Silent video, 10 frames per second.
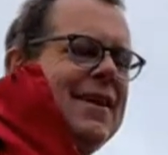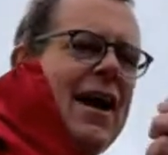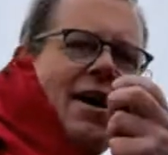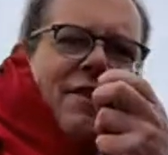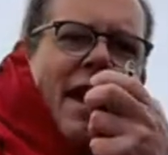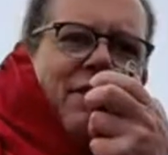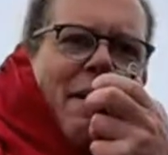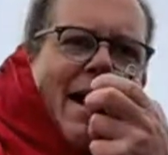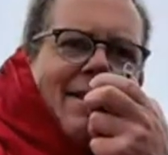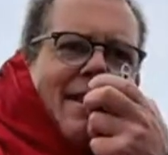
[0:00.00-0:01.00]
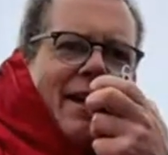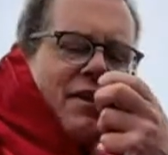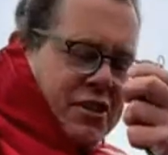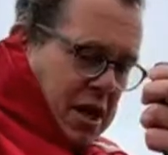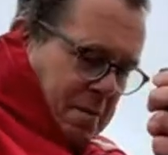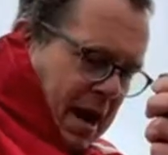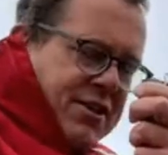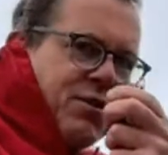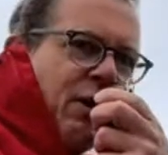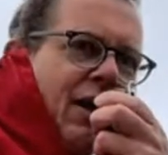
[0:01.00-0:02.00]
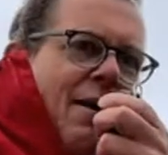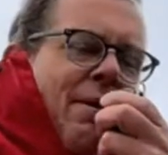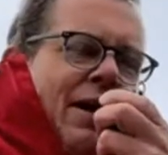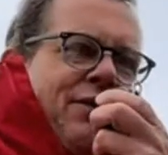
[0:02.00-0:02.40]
Oh, thanks, mate. Thank you so much. Well,